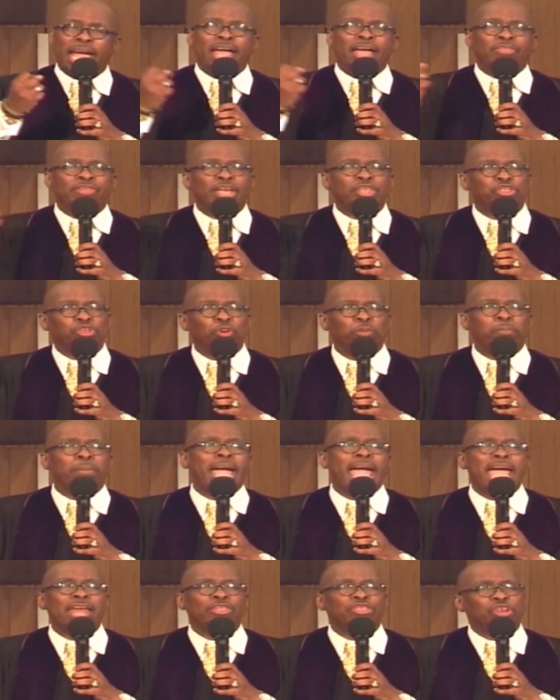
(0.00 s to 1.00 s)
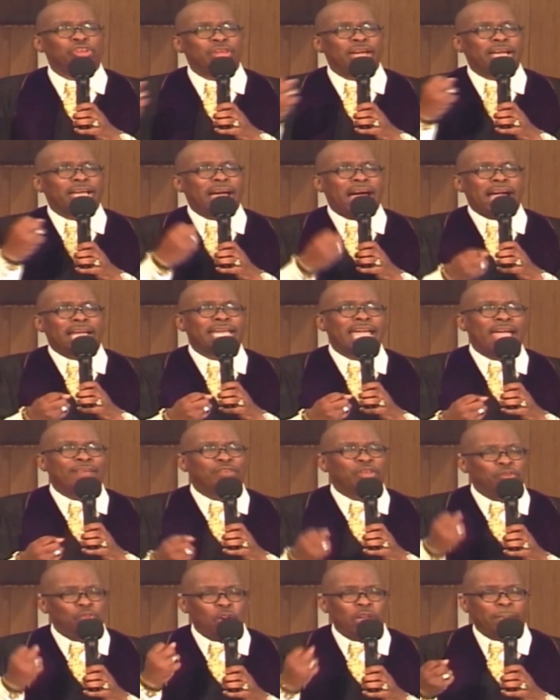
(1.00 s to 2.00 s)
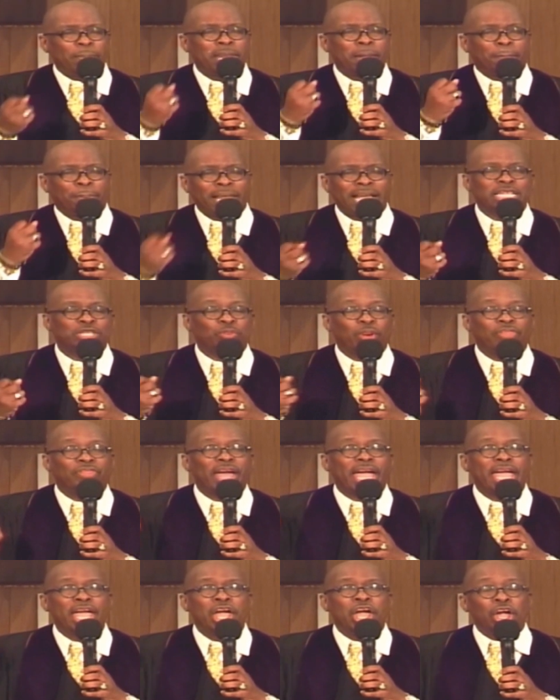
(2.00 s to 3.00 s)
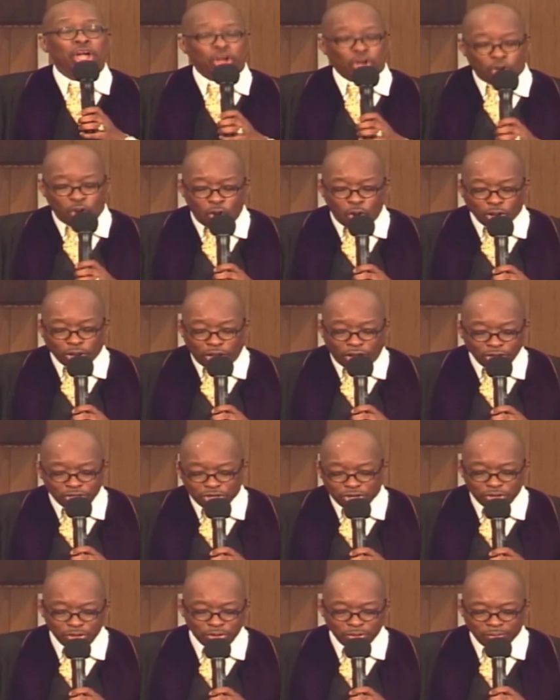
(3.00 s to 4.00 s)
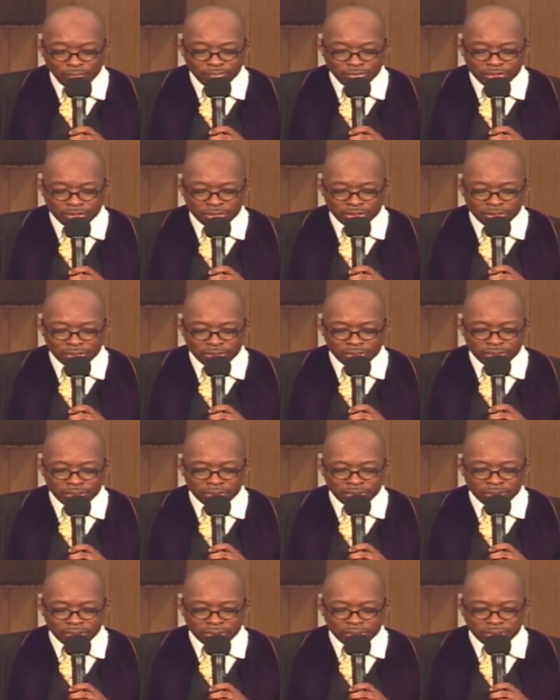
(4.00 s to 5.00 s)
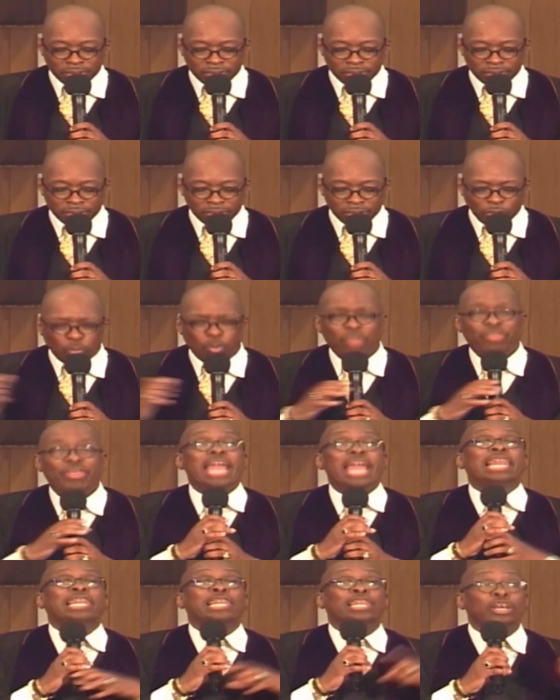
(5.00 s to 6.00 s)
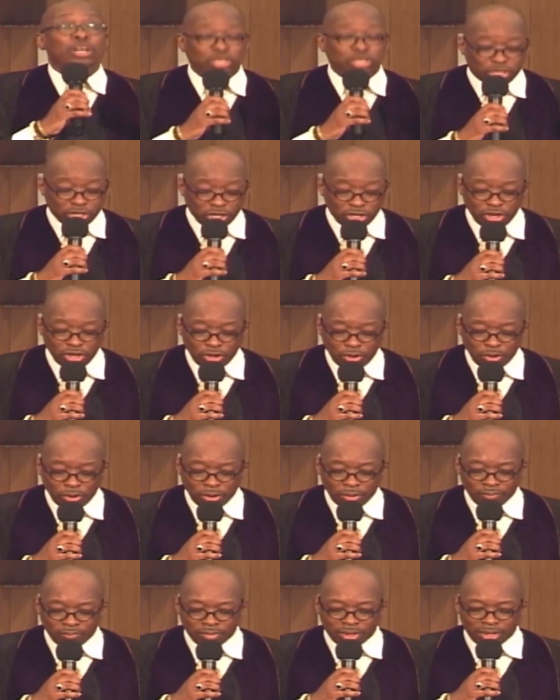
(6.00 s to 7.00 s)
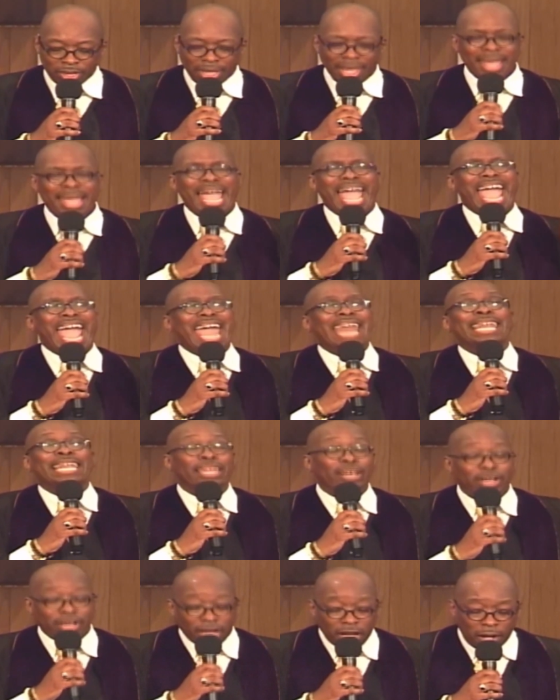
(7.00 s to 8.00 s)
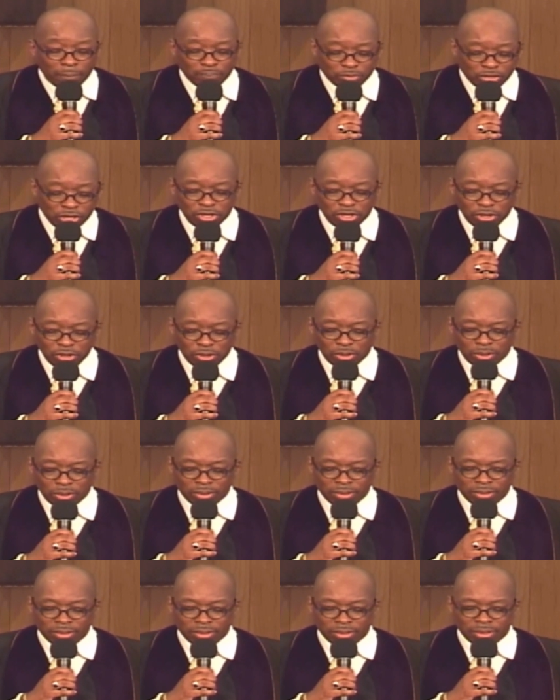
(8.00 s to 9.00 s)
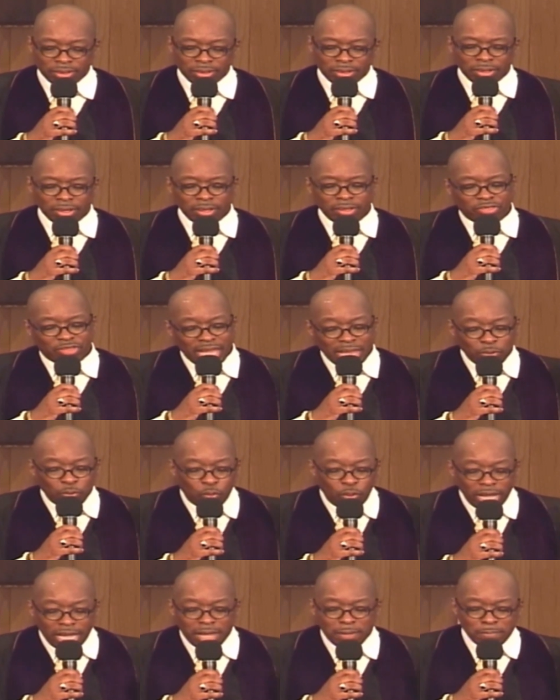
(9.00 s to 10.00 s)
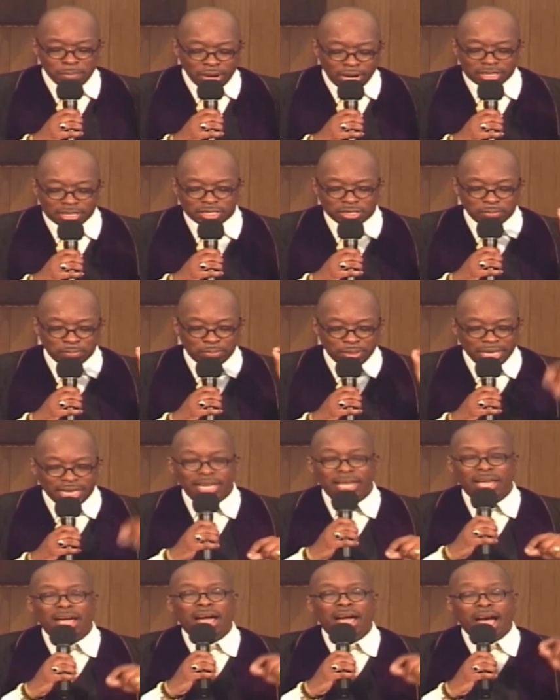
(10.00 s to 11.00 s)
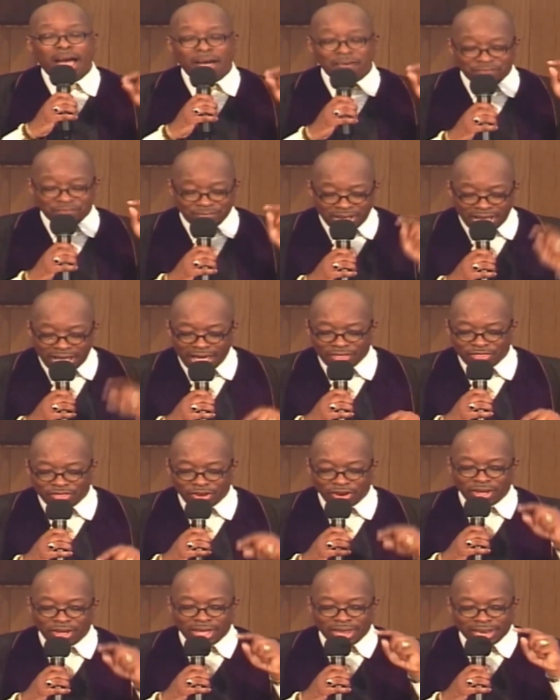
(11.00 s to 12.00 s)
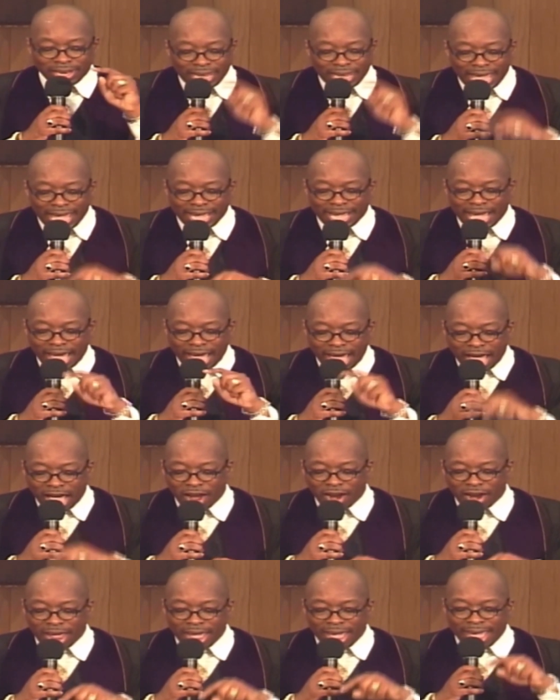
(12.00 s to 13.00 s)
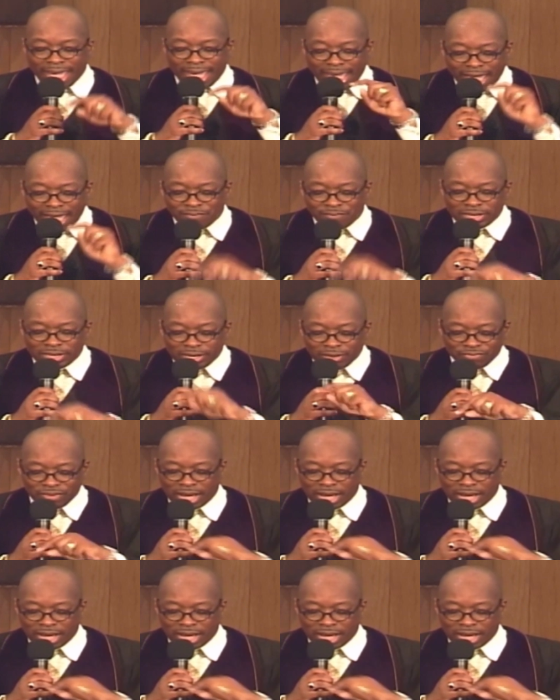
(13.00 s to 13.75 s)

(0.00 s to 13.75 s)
that you made, children that God gave you, you want to be in a place where they call on you, where they look to you and look up to you, then we must be a father like our heavenly father